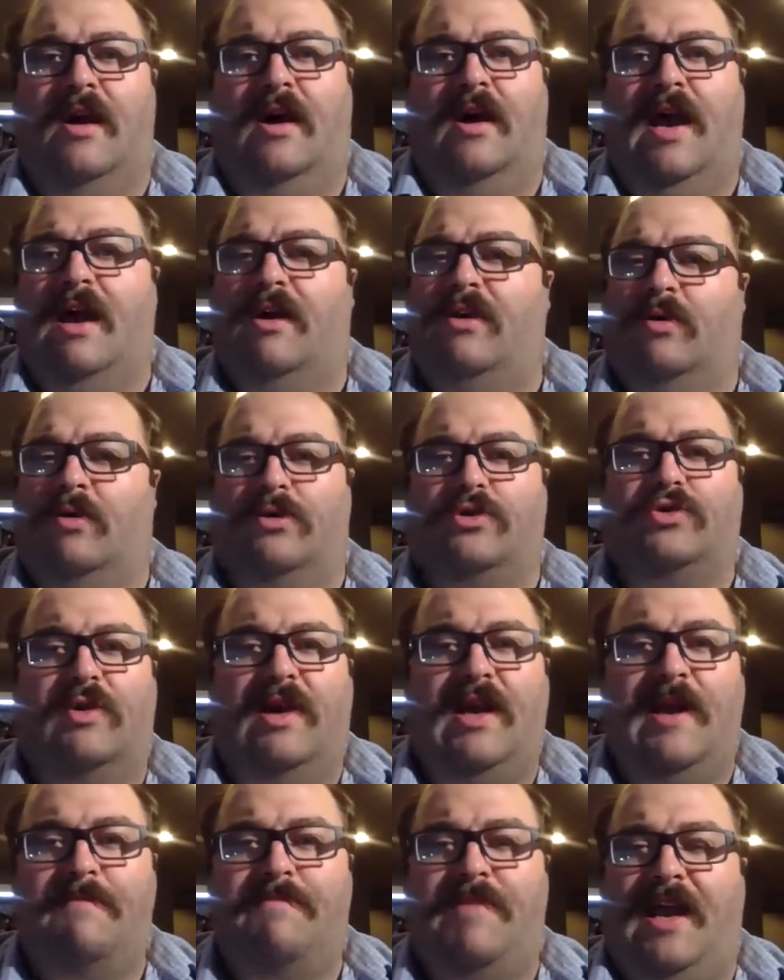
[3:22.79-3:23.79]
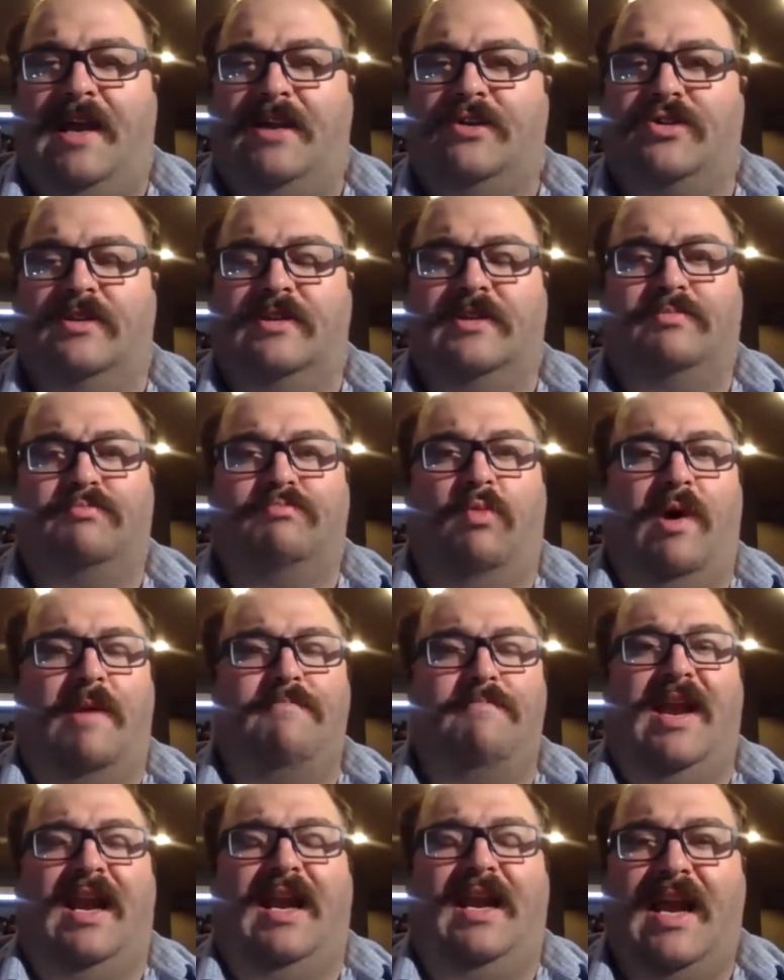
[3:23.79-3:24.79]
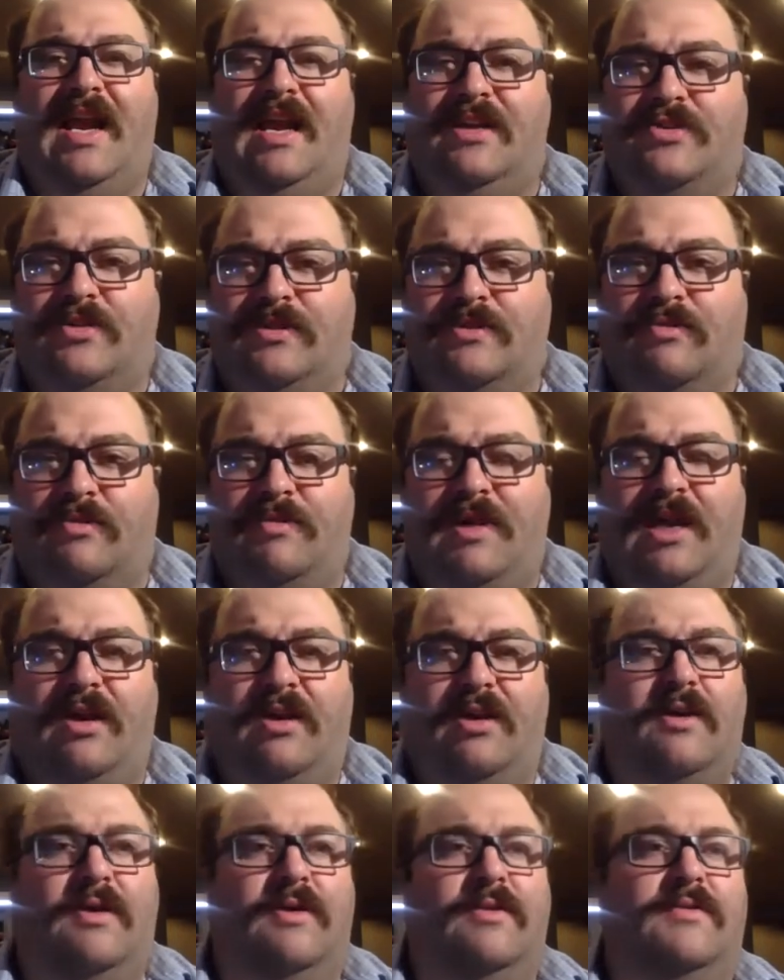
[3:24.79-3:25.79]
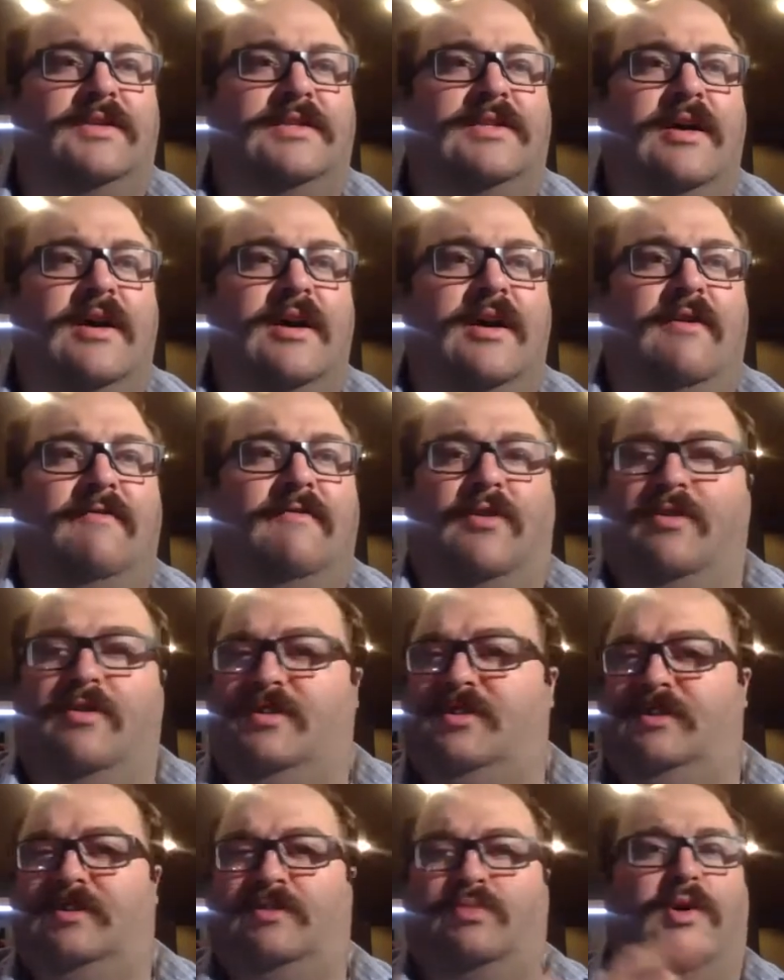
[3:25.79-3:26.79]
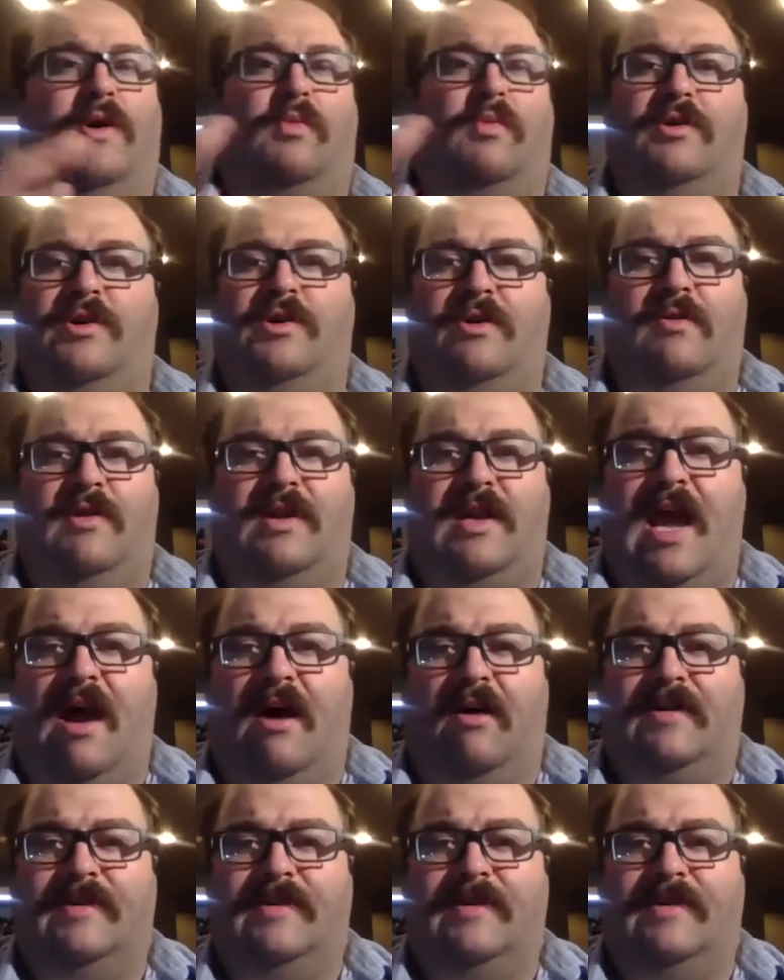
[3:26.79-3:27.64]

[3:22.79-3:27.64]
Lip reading: how you were treating patients, what medications were being used versus what we're doing now.